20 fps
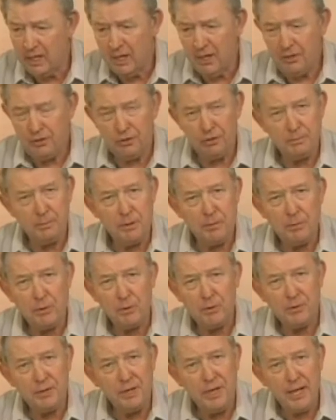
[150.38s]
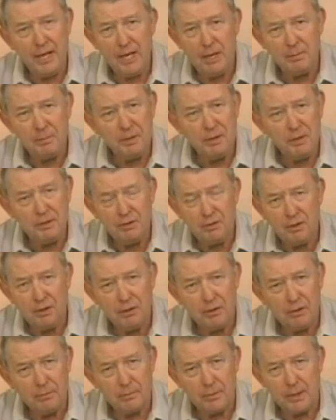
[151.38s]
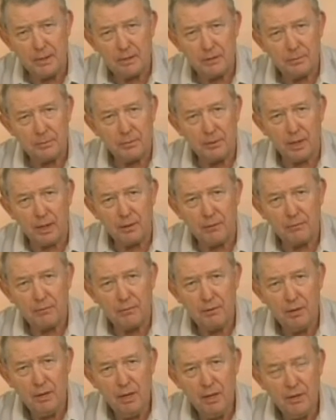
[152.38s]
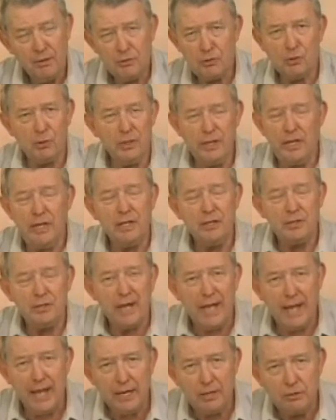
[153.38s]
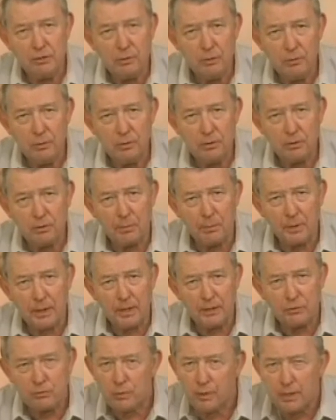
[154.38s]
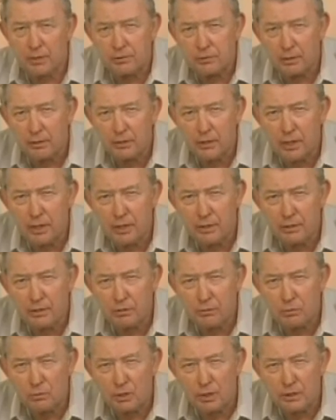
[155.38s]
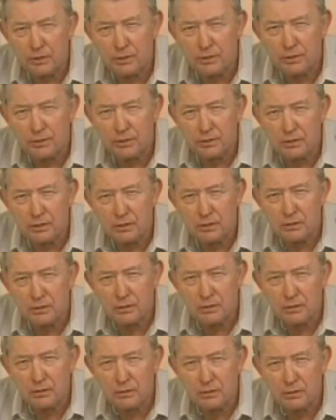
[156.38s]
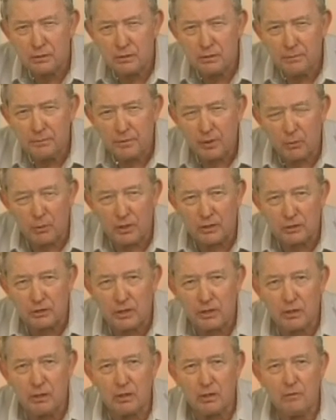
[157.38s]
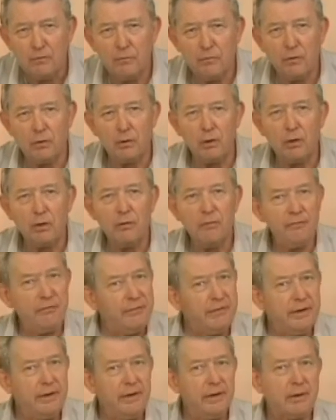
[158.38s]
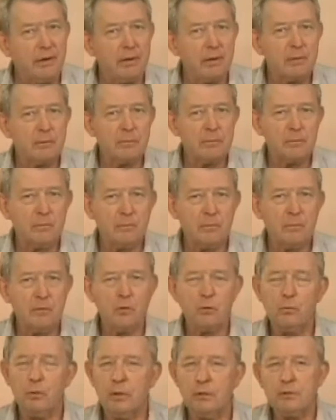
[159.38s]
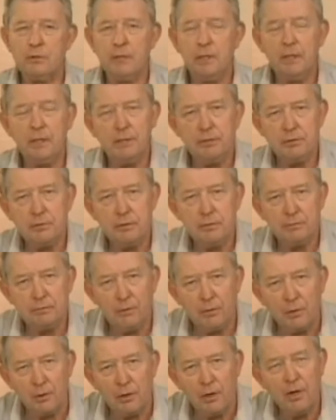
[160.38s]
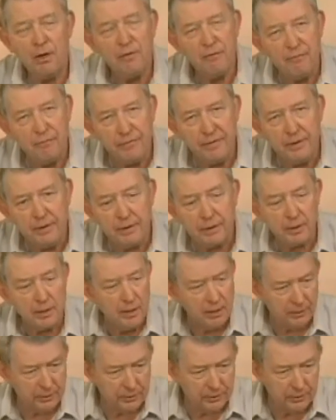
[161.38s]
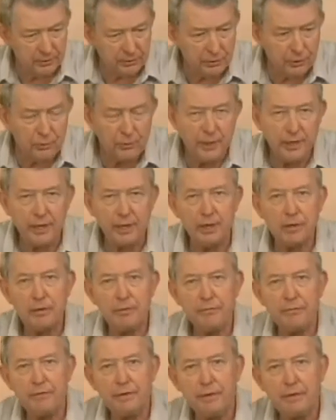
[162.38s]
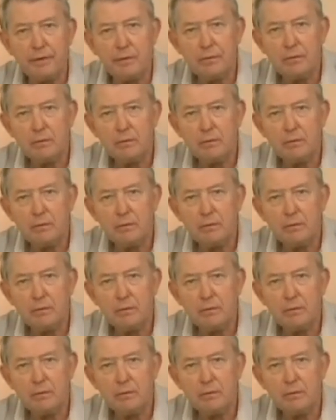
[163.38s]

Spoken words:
you'd be more than happy to talk about the price. So he attacks you with the price question, then he just watches you. What's he looking for? Fear. What's he listening for? Fear. Can you hear fear?